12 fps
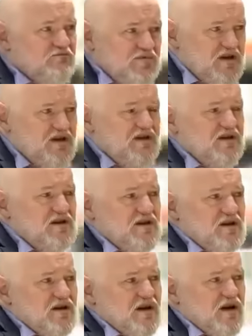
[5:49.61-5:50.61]
be
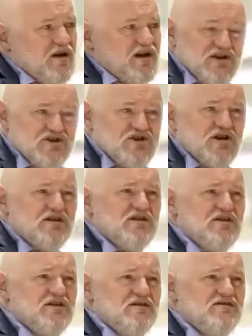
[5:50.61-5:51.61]

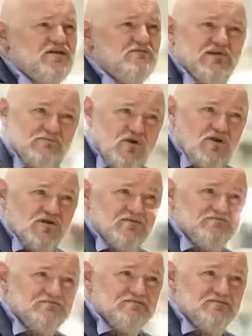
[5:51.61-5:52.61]
Christian in the Muslim world.